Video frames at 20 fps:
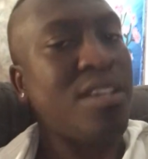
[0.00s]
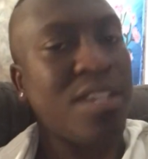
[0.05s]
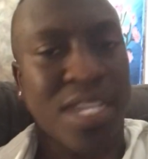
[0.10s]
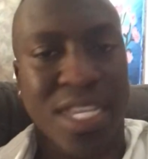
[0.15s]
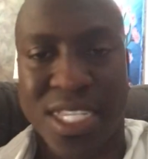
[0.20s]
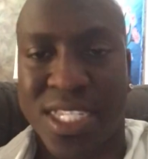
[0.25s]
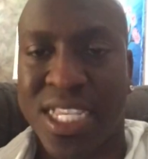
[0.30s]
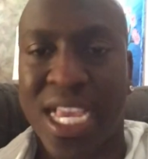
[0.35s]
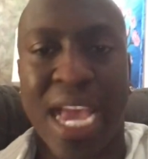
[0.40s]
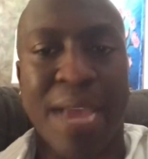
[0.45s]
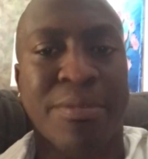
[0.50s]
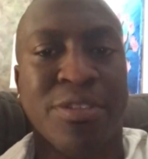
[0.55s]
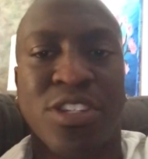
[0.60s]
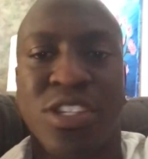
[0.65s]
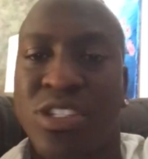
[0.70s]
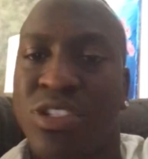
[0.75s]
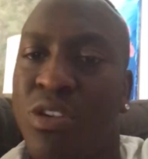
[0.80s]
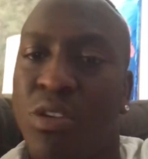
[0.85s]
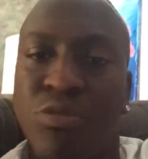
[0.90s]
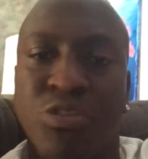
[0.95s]
It's time to
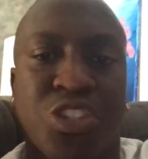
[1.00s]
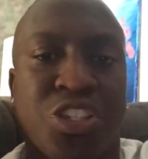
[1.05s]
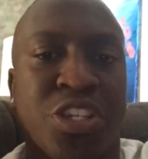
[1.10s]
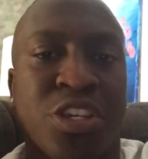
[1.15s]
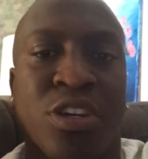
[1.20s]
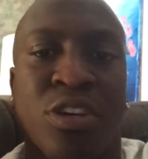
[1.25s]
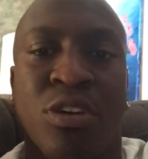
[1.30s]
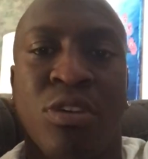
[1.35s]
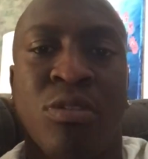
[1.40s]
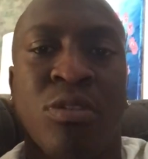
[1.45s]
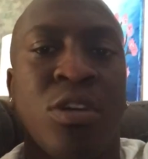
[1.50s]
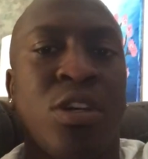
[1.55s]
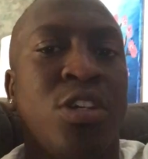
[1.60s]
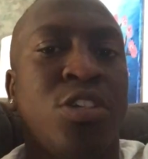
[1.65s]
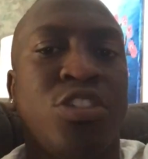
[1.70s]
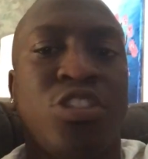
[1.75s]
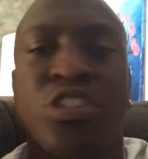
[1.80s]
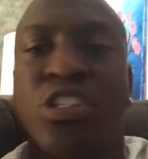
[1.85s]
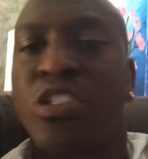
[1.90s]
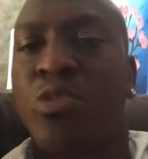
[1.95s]
just go chill.
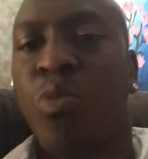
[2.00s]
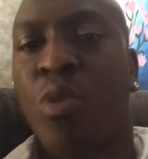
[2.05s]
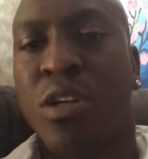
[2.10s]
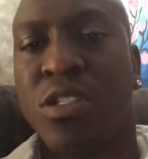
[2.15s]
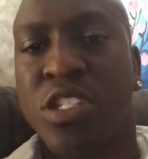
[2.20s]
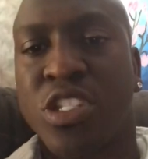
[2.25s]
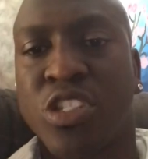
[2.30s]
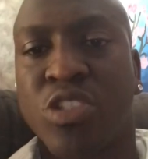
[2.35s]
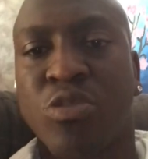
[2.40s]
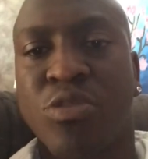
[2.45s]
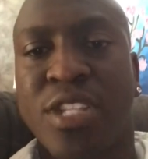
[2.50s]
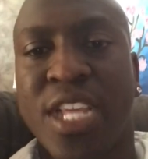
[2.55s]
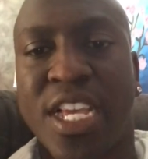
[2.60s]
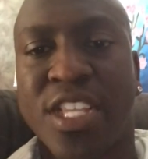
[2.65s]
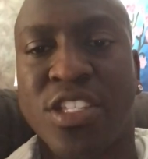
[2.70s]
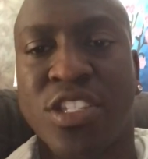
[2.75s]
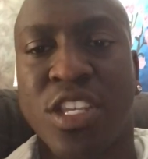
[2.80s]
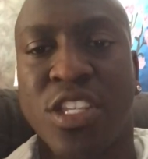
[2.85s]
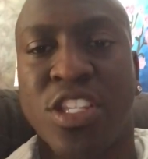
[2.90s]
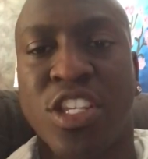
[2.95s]
You just won the
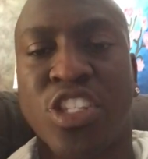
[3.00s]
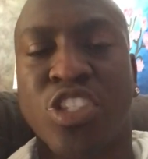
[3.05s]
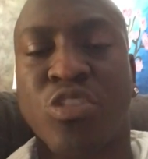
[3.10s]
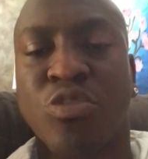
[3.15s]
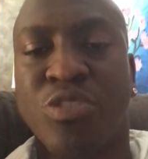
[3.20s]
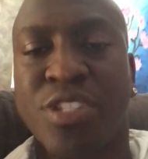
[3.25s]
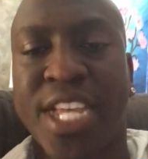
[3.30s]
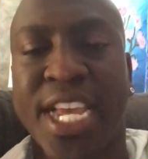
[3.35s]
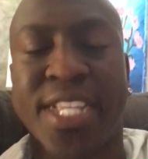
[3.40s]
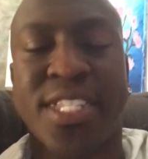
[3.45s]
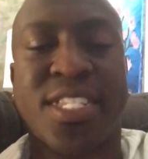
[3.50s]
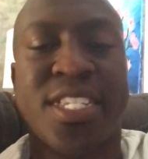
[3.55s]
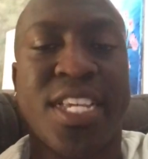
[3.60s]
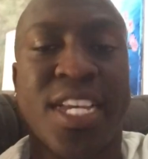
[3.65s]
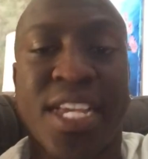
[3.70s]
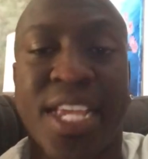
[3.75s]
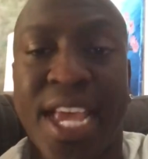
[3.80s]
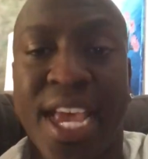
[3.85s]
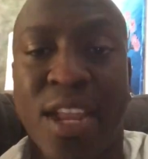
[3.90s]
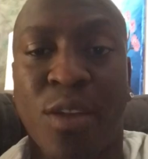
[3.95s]
Scudetti
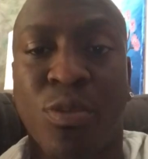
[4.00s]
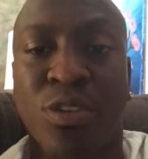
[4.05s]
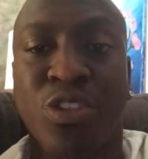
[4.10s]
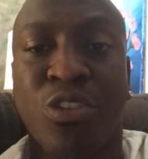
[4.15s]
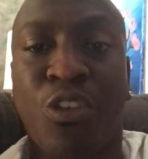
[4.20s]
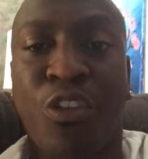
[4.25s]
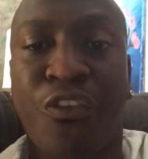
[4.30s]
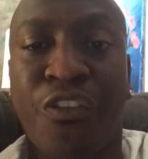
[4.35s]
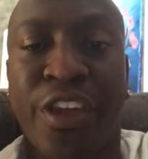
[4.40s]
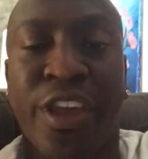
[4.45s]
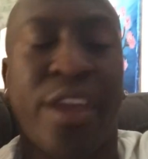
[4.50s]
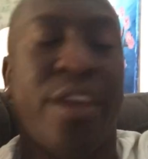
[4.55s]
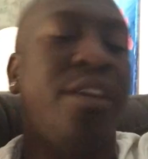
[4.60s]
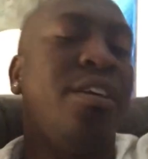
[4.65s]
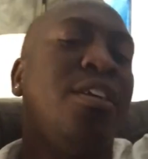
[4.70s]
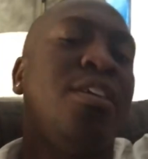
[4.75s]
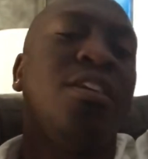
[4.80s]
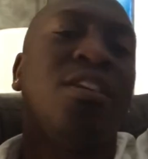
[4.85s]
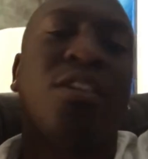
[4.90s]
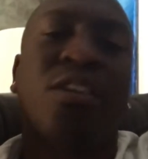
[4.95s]
again with Juve.
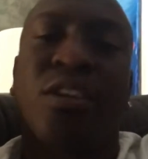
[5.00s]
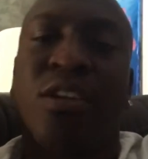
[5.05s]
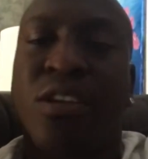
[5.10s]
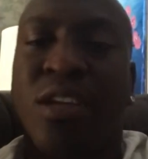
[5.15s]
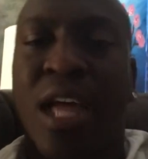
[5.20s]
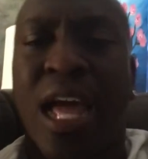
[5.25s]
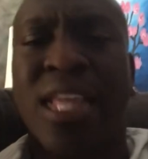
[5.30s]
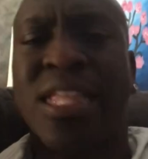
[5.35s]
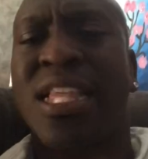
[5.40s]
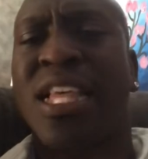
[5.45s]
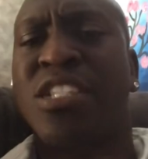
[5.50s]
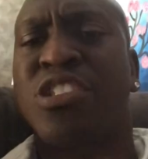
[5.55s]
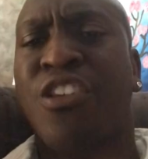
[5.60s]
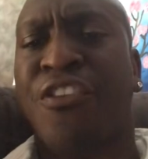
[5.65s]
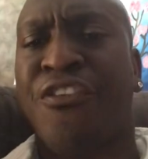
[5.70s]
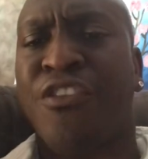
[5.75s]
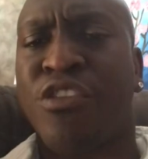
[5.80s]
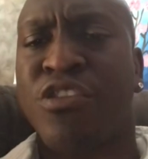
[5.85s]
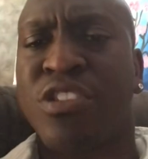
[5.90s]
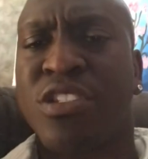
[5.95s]
I think that's
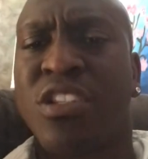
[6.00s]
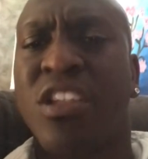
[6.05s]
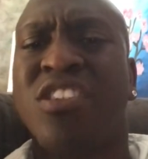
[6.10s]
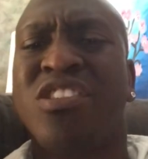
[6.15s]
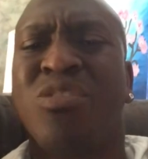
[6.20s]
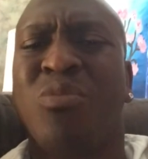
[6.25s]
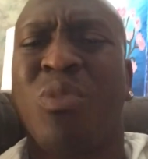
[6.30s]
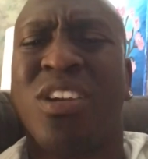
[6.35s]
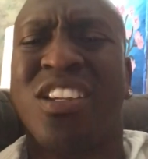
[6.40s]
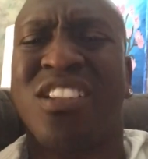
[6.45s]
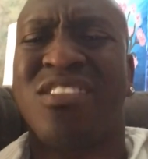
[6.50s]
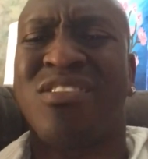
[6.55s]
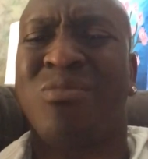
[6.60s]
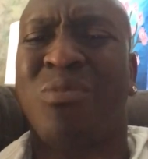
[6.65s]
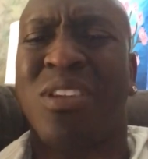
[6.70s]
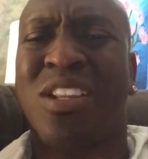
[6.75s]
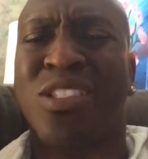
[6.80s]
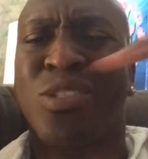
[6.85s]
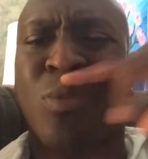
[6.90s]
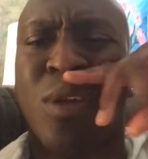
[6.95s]
your first. You won
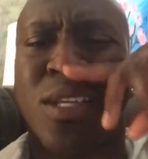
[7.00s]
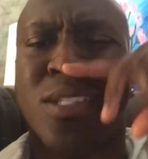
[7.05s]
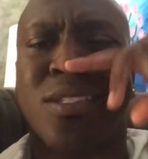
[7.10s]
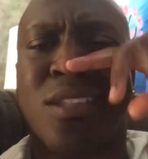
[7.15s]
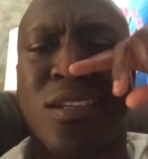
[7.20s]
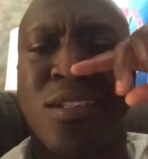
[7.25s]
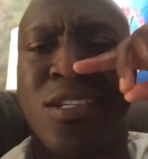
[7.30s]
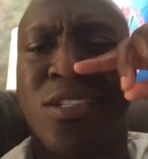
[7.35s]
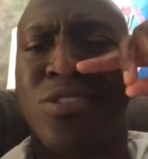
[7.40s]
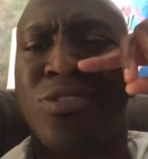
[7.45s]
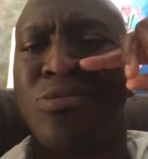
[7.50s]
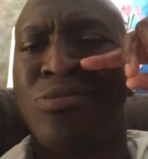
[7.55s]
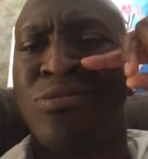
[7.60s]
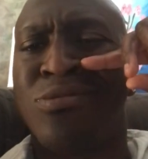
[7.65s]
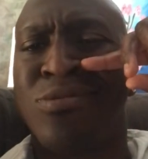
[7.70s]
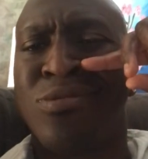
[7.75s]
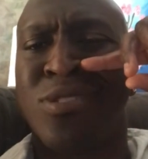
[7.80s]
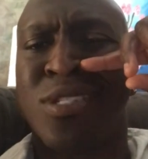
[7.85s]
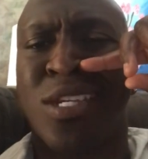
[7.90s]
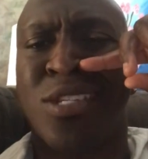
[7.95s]
it twice now, didn't you?
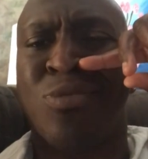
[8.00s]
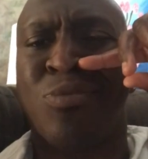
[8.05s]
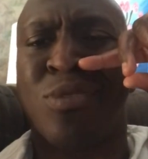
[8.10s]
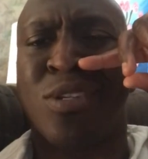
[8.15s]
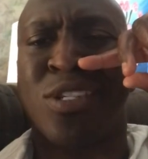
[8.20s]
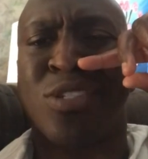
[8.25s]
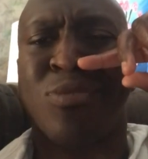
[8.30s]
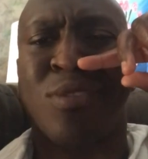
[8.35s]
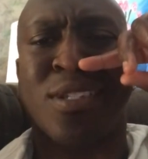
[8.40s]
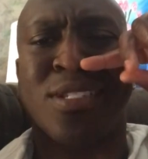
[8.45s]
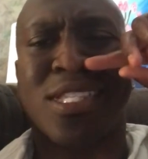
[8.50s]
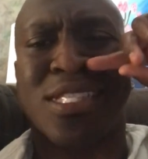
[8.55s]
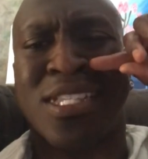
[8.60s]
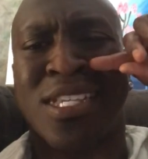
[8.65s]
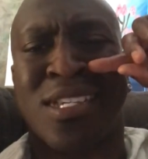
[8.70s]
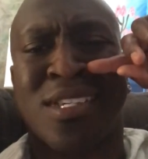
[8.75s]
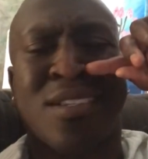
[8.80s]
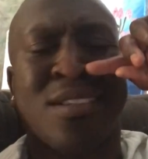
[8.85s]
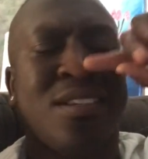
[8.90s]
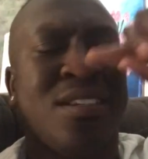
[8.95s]
Yeah, you won it twice, I
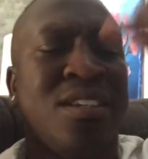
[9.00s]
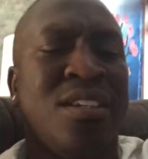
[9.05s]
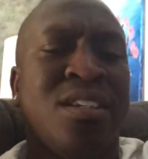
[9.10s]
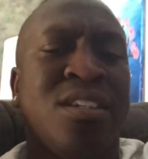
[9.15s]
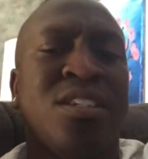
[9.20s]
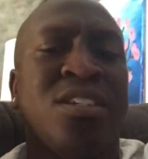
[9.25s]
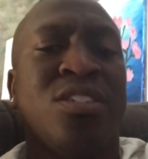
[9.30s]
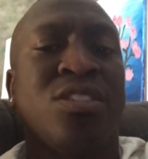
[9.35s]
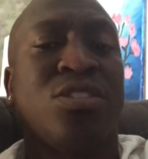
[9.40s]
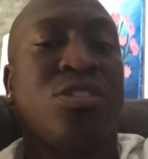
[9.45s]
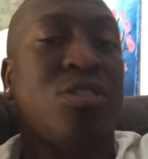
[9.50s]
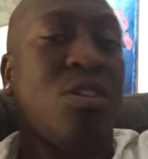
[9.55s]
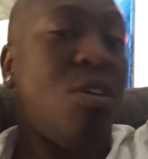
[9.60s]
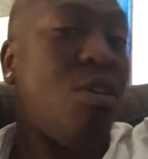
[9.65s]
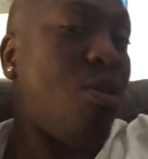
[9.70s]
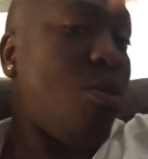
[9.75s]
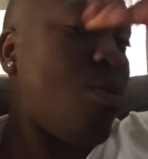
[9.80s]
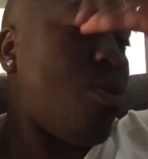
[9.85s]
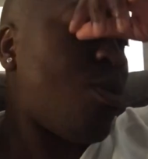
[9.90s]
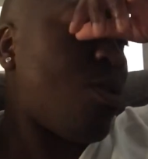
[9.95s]
think.
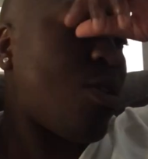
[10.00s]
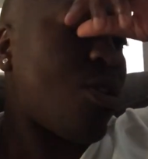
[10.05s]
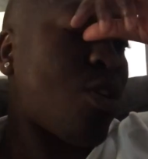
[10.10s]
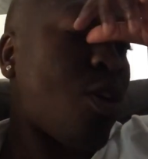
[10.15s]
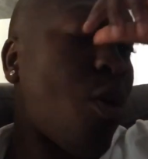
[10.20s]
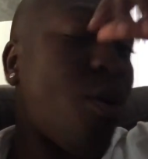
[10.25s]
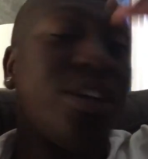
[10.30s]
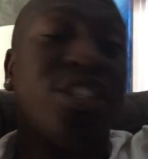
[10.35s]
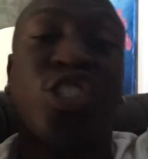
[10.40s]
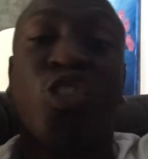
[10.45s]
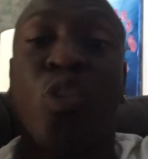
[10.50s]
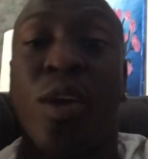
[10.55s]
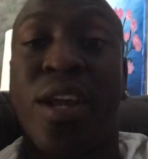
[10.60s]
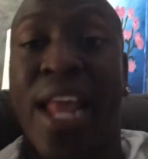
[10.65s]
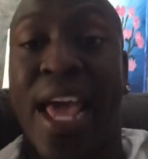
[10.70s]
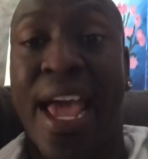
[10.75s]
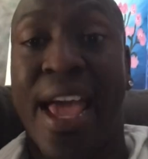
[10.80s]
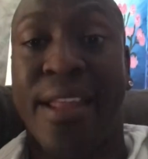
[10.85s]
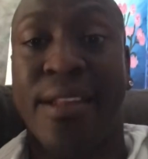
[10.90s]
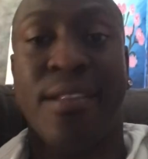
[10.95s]
So go enjoy
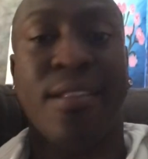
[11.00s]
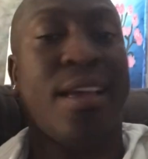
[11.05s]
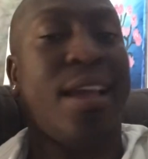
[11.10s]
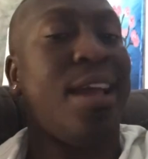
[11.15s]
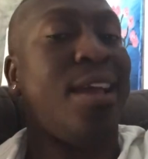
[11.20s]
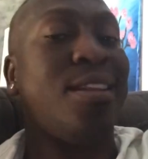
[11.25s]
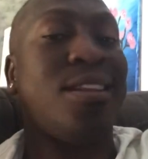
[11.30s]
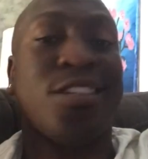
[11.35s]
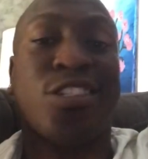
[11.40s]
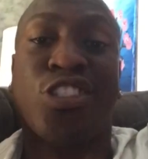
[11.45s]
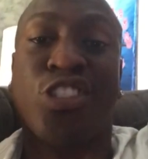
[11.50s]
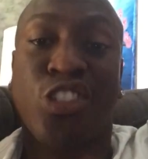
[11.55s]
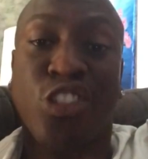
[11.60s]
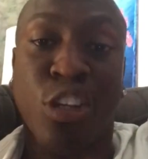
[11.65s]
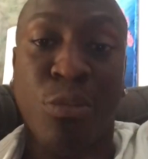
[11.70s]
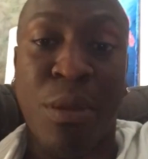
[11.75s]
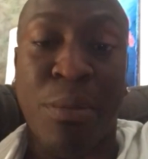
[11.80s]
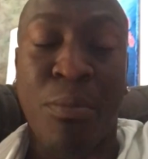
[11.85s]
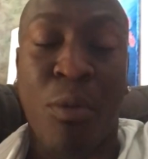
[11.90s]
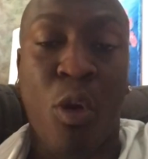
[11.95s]
that, and it
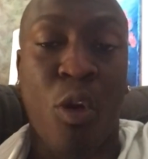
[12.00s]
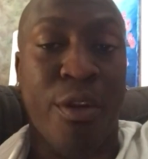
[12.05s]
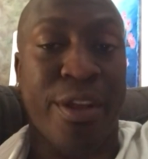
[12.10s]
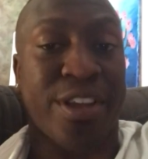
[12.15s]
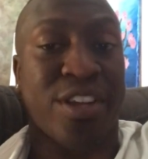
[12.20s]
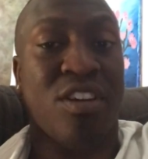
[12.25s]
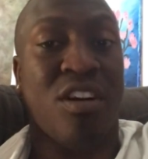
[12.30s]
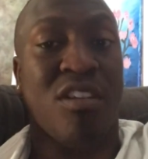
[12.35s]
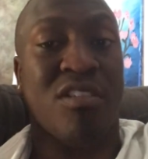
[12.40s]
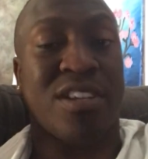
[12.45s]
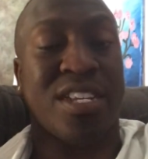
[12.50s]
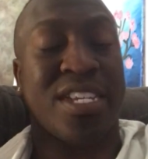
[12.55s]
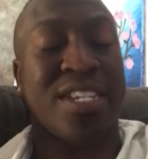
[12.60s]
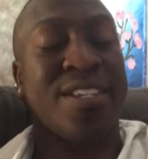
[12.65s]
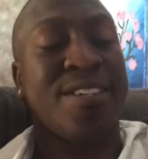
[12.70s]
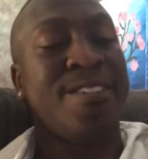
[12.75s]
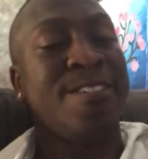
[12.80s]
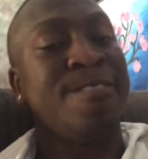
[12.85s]
should be Mauro Icardi.